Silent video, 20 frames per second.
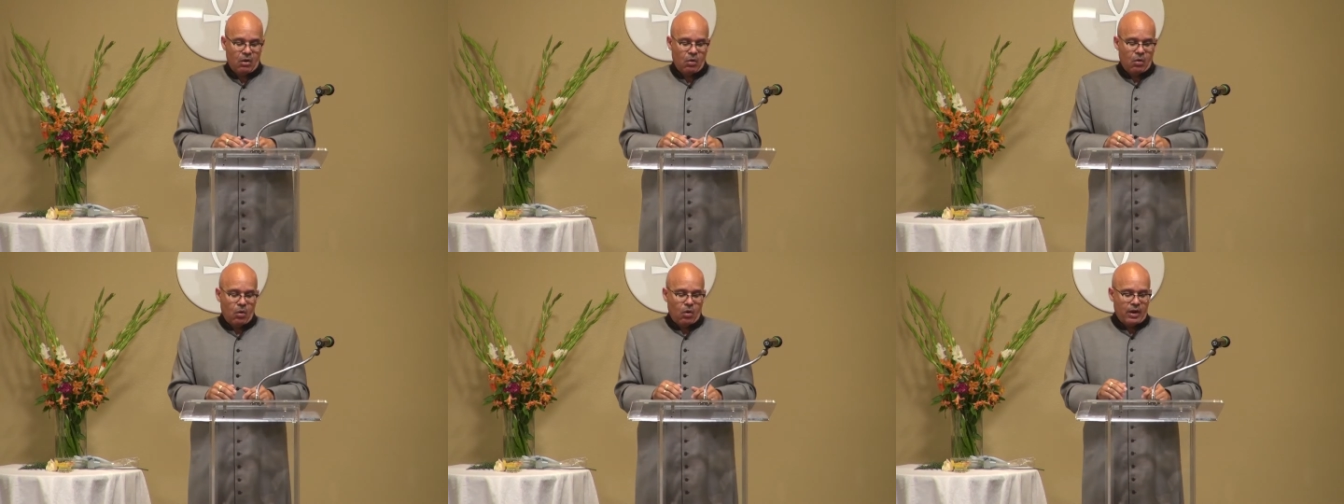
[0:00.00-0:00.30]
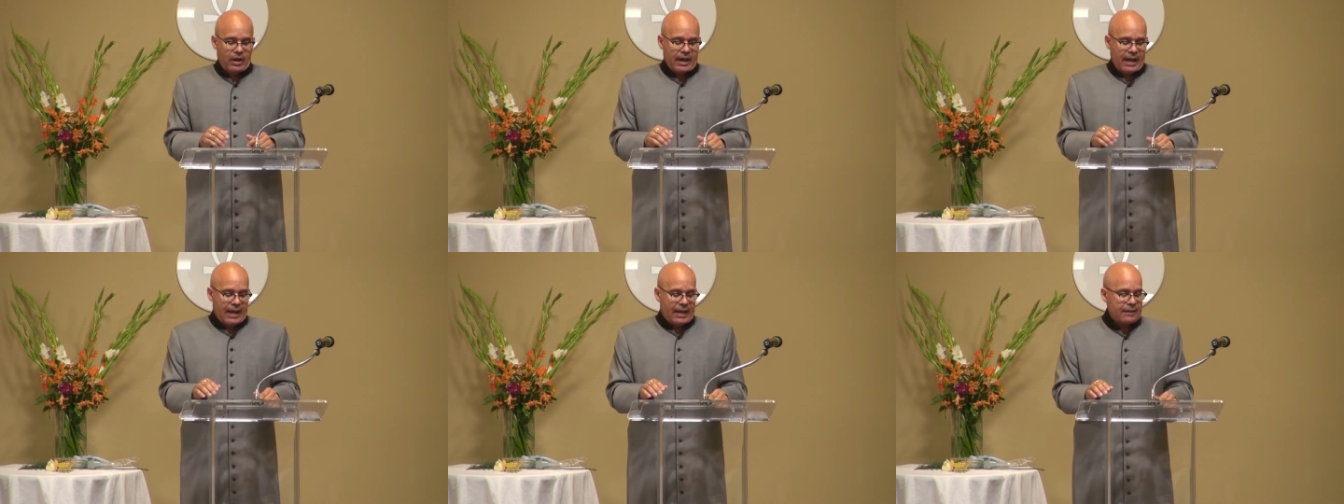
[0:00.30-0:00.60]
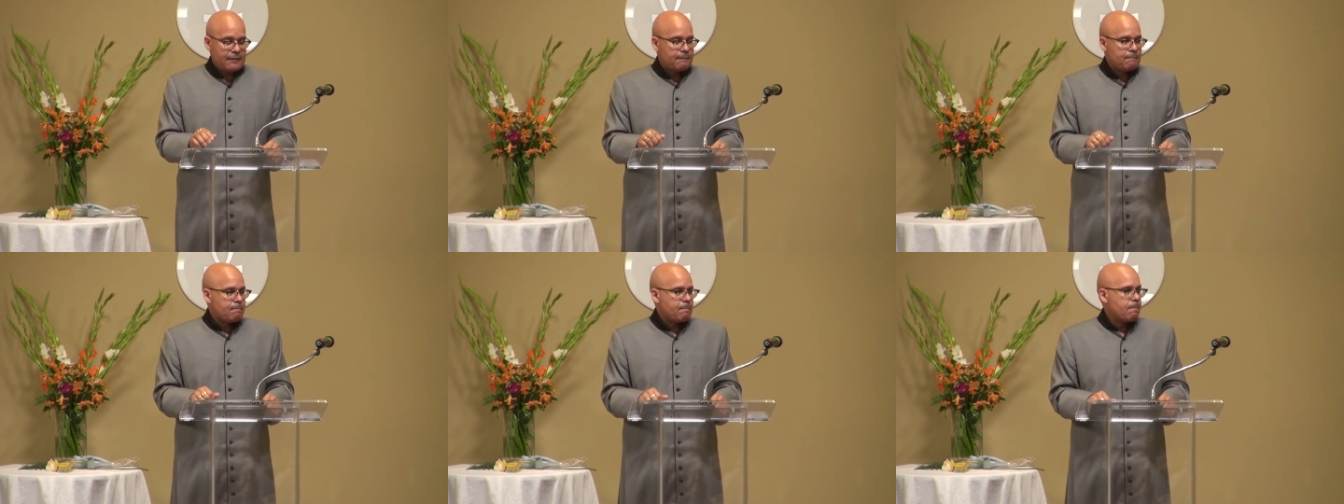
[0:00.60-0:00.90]
or not.
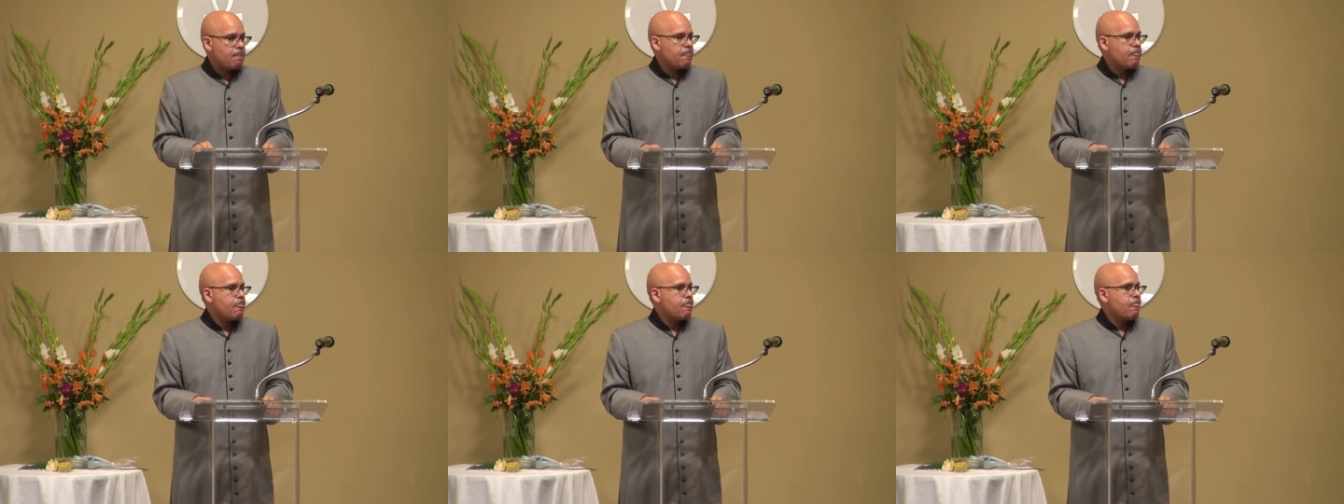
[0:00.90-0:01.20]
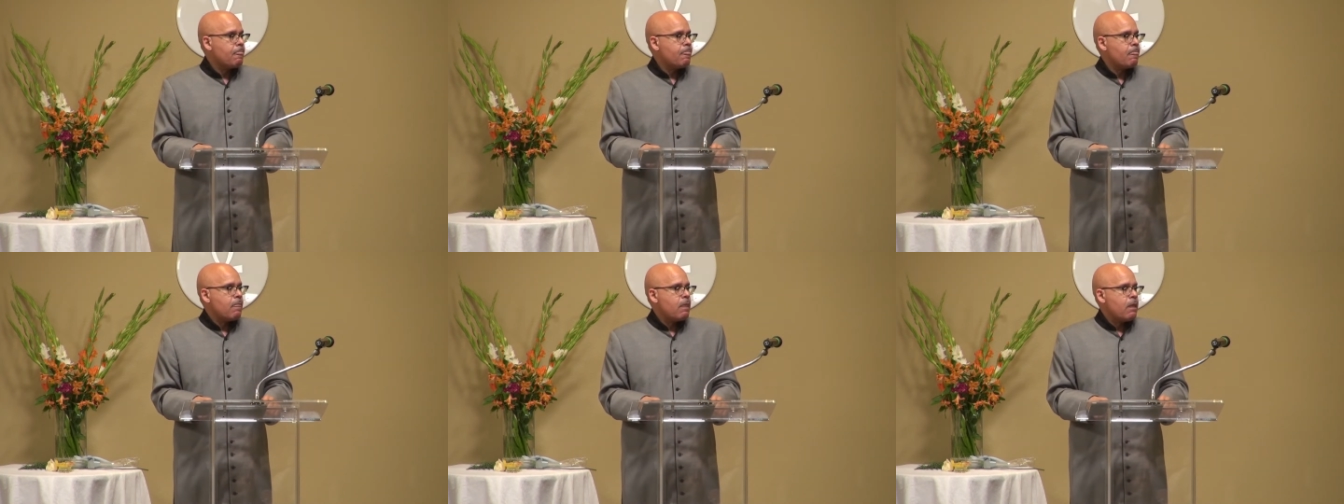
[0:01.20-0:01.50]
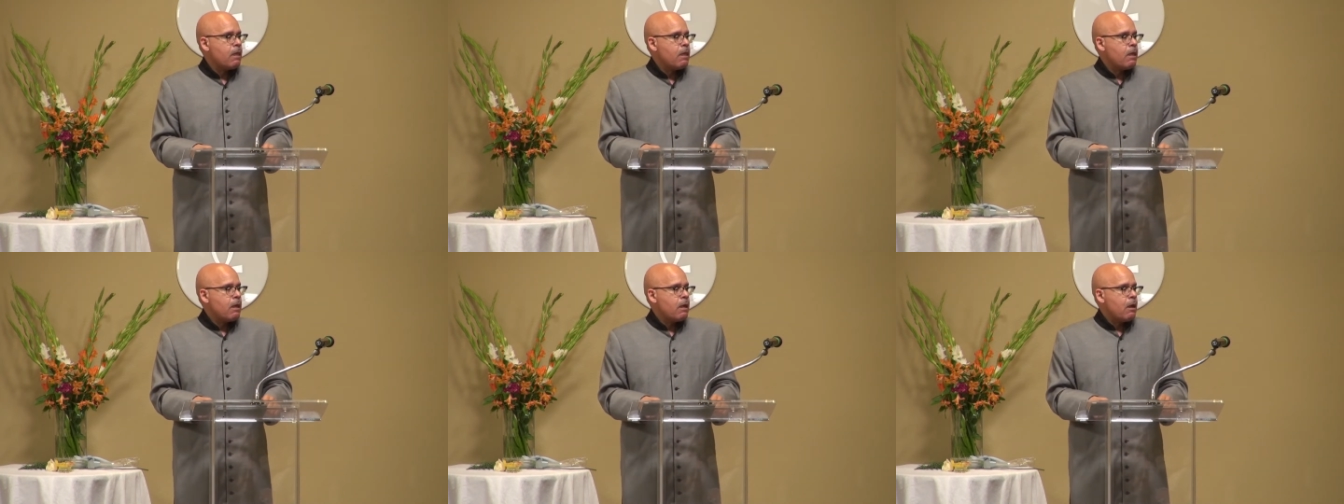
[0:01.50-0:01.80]

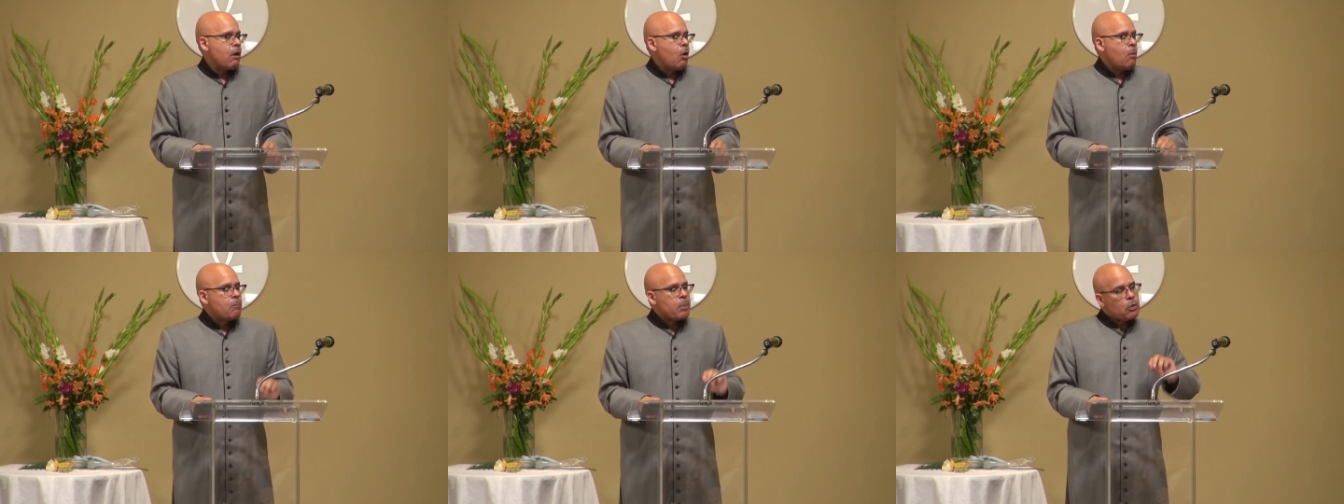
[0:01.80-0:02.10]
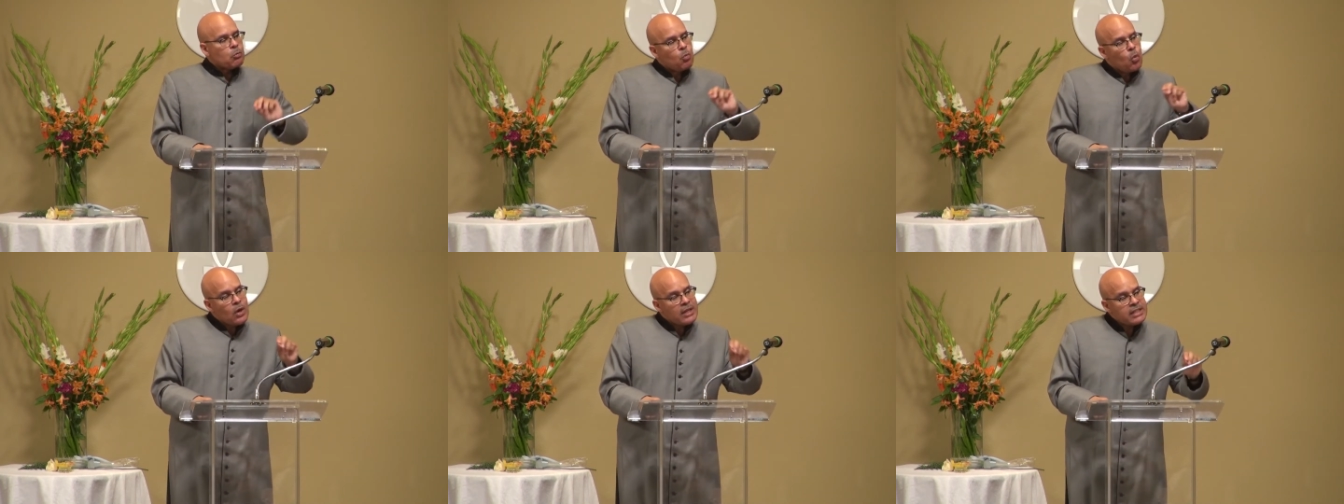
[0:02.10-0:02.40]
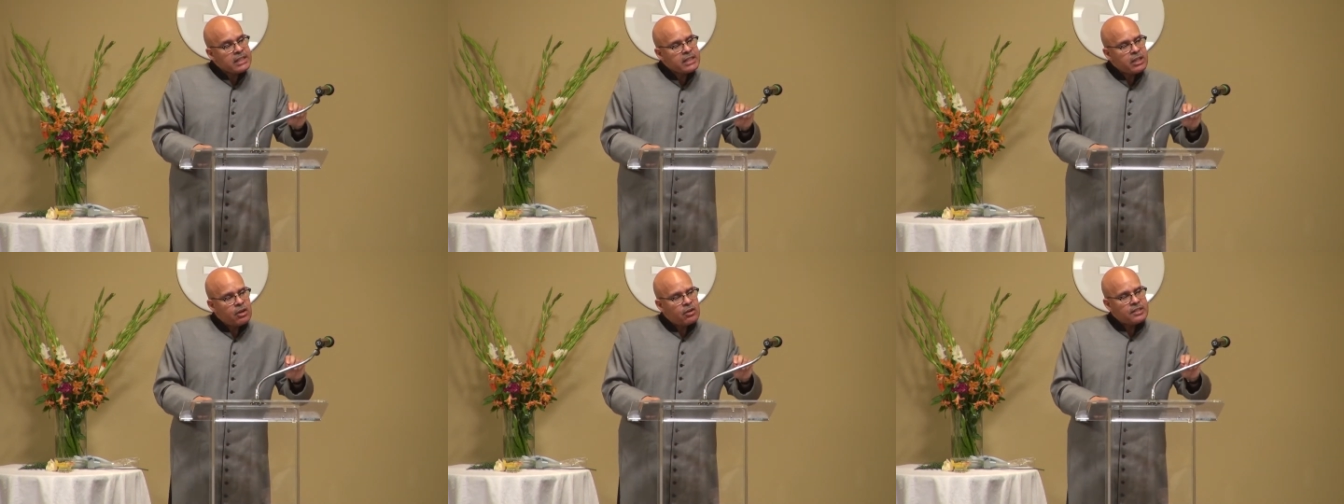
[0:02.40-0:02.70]
But
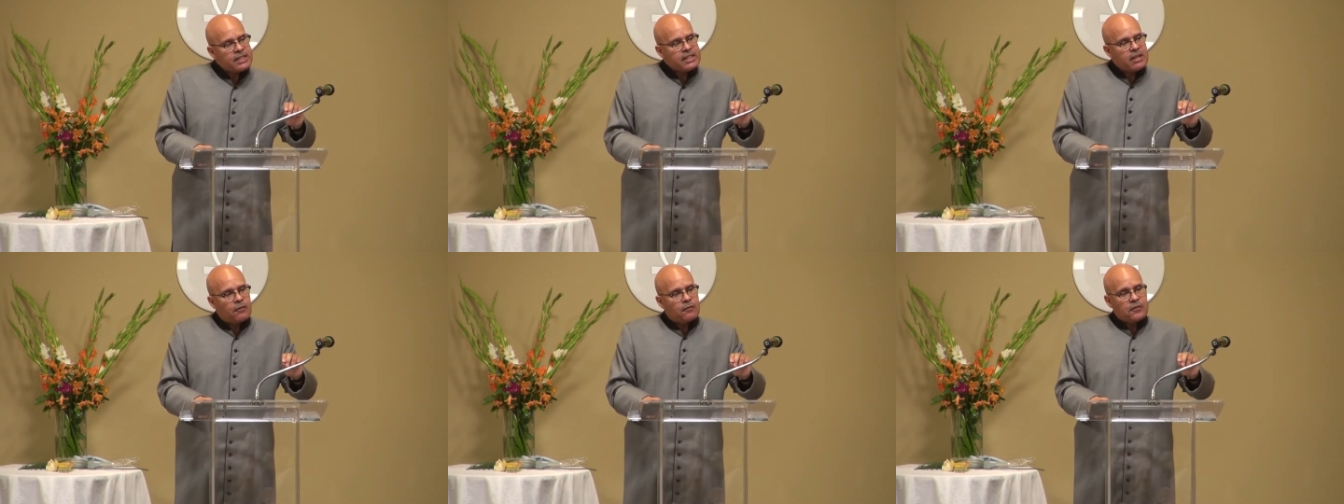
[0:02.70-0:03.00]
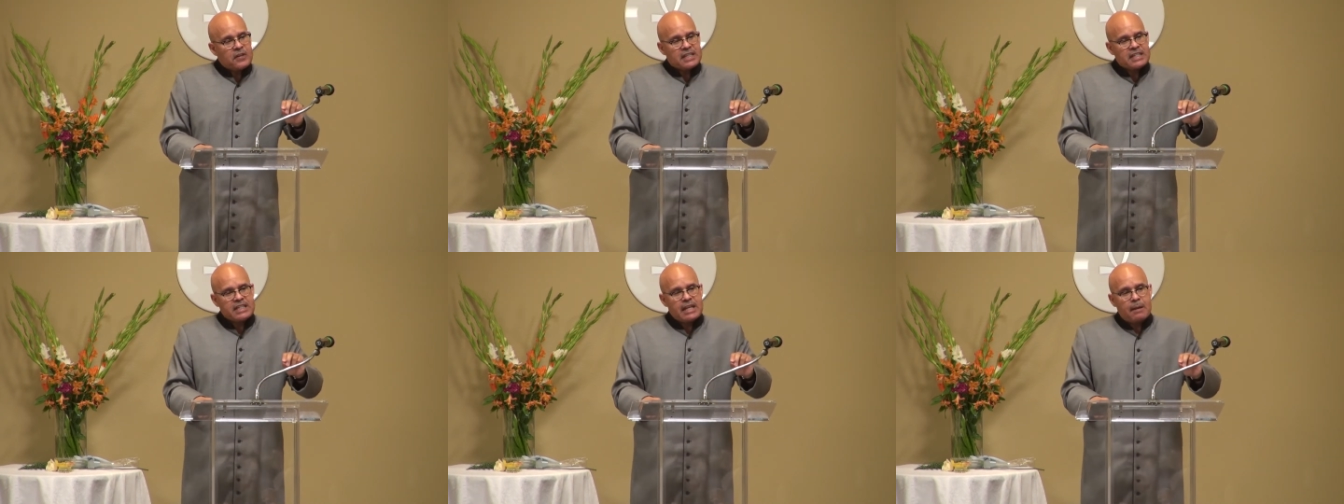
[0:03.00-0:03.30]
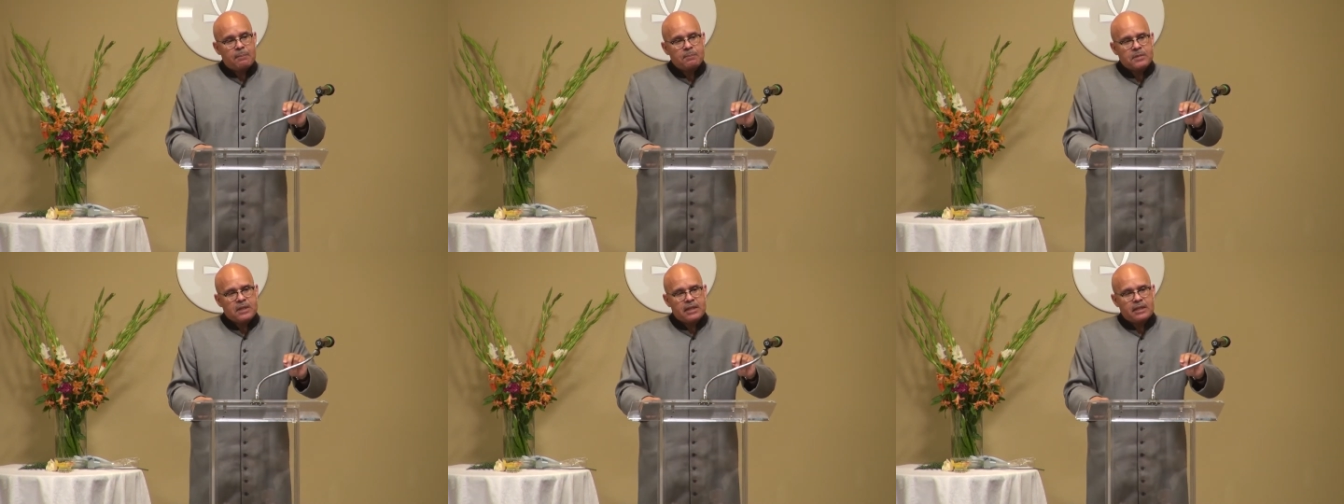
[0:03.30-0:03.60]
once there is
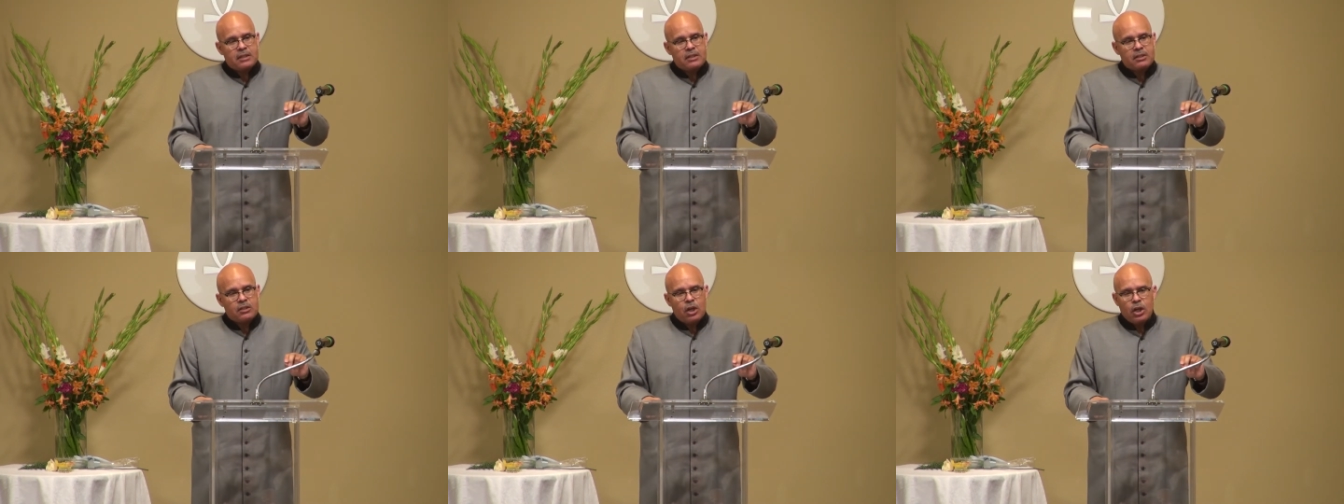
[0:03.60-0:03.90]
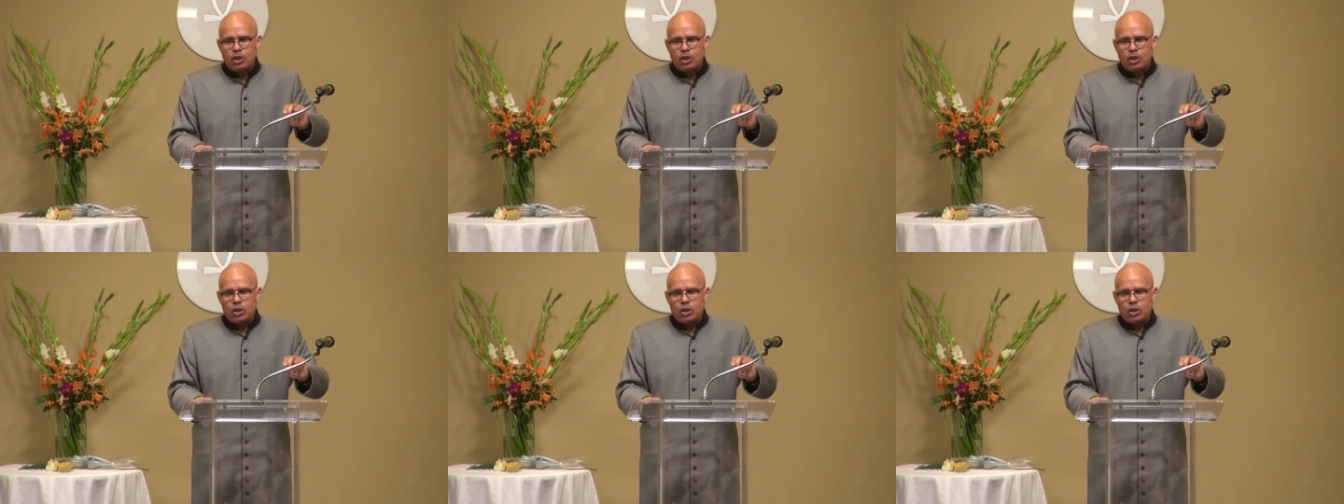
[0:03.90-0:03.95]
self-acceptance,